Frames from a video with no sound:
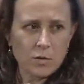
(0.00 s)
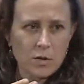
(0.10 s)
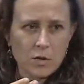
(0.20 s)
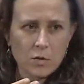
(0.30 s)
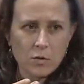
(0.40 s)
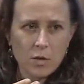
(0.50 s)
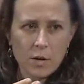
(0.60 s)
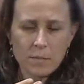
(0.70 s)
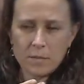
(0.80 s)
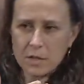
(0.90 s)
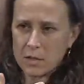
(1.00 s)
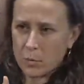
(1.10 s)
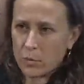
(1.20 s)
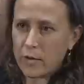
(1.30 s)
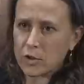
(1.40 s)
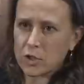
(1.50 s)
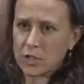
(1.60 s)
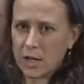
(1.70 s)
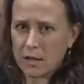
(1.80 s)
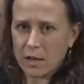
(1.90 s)
new um, you know, prevention
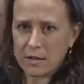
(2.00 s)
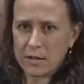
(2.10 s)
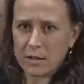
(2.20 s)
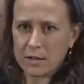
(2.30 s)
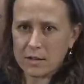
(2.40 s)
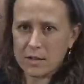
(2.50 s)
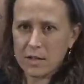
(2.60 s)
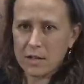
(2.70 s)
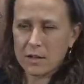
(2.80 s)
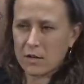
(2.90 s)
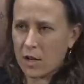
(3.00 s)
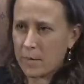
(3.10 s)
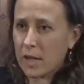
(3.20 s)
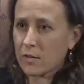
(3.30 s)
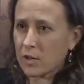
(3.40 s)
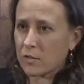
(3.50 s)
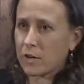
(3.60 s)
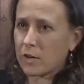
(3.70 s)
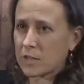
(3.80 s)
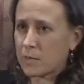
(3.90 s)
diagnostics that are coming out that are
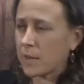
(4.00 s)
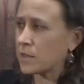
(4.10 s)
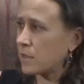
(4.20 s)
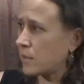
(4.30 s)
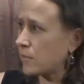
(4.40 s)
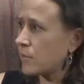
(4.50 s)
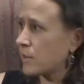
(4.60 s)
very expensive.